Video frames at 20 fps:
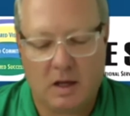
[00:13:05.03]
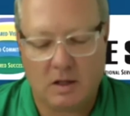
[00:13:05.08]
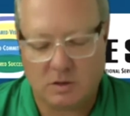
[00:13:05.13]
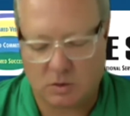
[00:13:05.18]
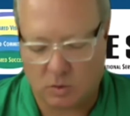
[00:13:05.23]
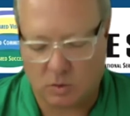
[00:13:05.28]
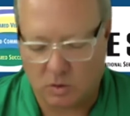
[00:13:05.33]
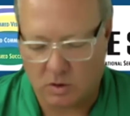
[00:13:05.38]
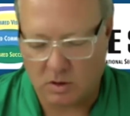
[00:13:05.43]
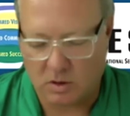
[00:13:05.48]

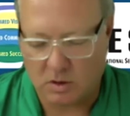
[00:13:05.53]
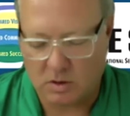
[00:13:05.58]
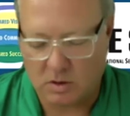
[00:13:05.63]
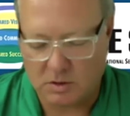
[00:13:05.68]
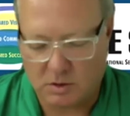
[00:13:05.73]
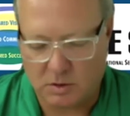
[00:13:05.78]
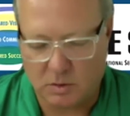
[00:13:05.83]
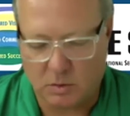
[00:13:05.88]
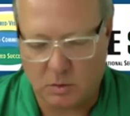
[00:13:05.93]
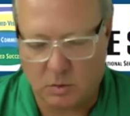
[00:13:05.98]

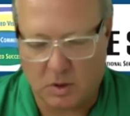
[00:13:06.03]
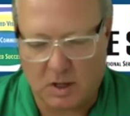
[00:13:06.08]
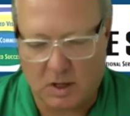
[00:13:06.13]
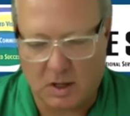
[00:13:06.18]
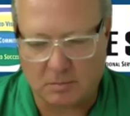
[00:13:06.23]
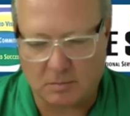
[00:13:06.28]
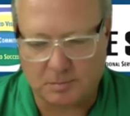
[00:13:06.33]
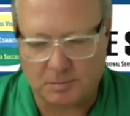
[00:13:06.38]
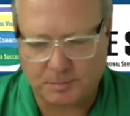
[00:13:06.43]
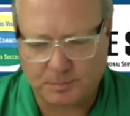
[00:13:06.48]

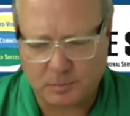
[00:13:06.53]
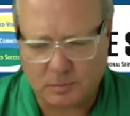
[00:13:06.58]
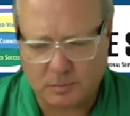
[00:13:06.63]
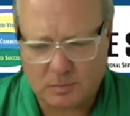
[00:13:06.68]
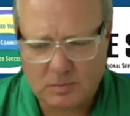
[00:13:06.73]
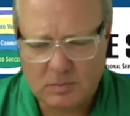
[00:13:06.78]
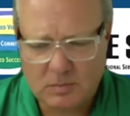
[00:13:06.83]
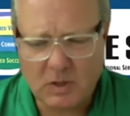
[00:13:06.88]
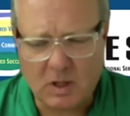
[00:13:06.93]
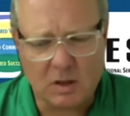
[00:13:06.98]
to
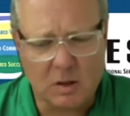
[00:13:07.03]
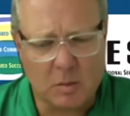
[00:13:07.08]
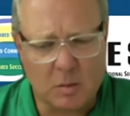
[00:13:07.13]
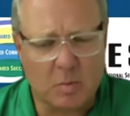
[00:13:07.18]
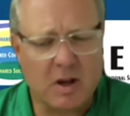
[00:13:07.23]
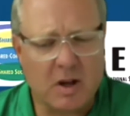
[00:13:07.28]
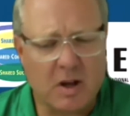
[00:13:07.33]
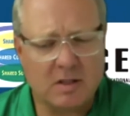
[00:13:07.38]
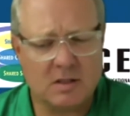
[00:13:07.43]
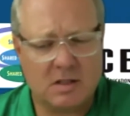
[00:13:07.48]
the
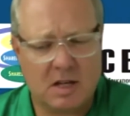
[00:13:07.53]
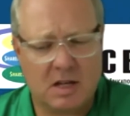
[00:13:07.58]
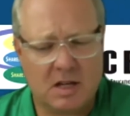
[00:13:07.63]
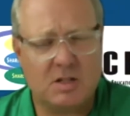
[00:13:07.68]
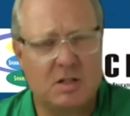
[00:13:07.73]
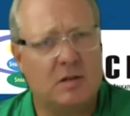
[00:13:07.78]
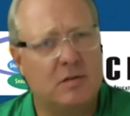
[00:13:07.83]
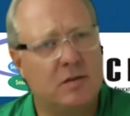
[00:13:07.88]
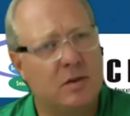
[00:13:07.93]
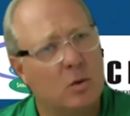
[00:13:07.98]

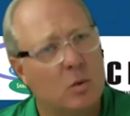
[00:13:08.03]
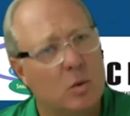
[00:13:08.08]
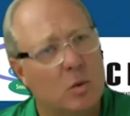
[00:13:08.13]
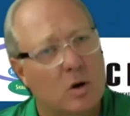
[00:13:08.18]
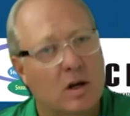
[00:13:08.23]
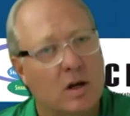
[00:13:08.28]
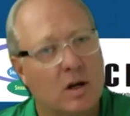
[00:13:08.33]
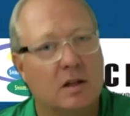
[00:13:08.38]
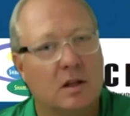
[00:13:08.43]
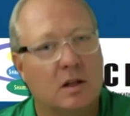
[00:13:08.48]
presentation of their
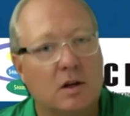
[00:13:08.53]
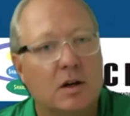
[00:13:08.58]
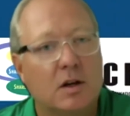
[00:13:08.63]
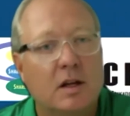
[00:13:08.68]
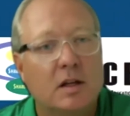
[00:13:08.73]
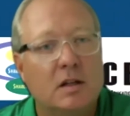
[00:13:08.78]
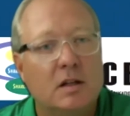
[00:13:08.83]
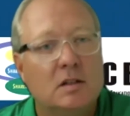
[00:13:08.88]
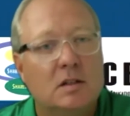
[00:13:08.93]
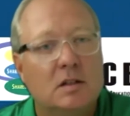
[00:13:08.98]
work and learning
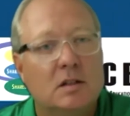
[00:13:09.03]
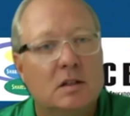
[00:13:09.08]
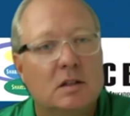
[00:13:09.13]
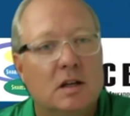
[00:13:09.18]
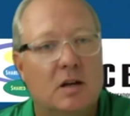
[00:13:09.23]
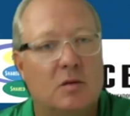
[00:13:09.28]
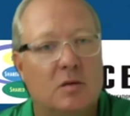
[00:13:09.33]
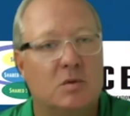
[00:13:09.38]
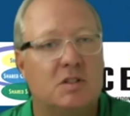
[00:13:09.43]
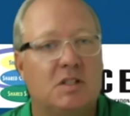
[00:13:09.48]

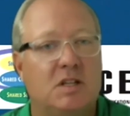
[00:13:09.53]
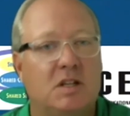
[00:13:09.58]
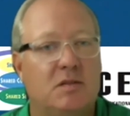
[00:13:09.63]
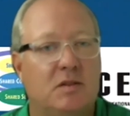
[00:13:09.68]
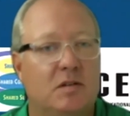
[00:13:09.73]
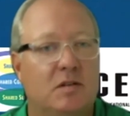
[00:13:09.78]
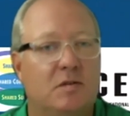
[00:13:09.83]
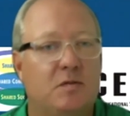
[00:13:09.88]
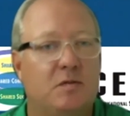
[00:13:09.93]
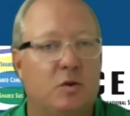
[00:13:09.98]
and
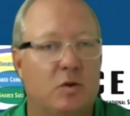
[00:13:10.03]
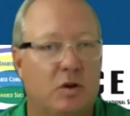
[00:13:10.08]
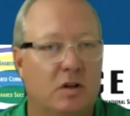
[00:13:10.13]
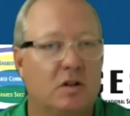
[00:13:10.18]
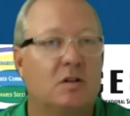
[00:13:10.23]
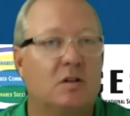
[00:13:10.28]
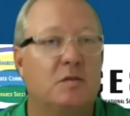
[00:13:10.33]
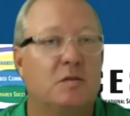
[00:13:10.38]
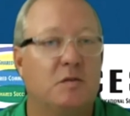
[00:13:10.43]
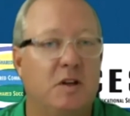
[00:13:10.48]
receiving
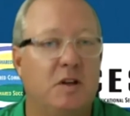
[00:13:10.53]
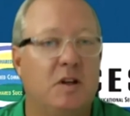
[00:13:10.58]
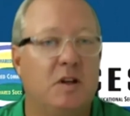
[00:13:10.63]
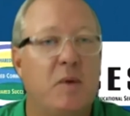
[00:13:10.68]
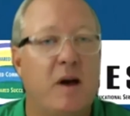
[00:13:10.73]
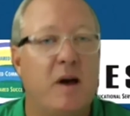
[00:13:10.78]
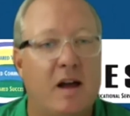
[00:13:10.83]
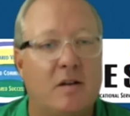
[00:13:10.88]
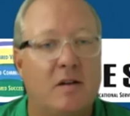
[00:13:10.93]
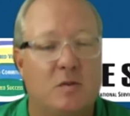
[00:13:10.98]
critical
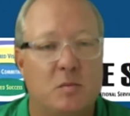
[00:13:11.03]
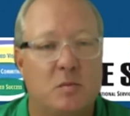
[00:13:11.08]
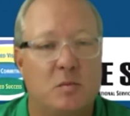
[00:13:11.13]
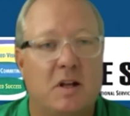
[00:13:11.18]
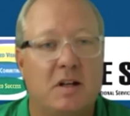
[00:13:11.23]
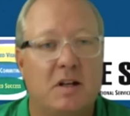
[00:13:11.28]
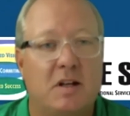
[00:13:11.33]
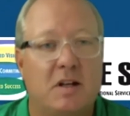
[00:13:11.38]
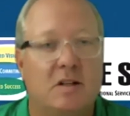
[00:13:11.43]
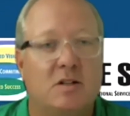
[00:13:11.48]
feedback from that
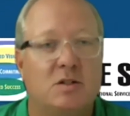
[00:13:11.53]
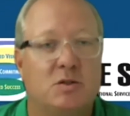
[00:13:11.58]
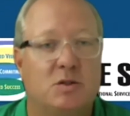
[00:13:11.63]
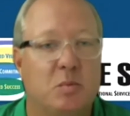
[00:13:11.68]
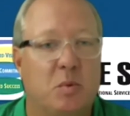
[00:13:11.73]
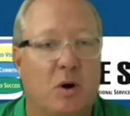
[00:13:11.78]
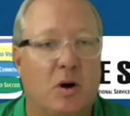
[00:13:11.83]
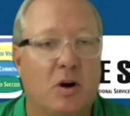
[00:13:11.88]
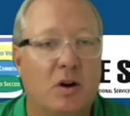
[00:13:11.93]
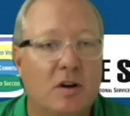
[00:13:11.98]
industry
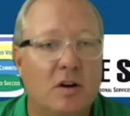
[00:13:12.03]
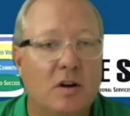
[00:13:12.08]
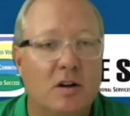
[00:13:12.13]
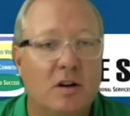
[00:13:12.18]
partner.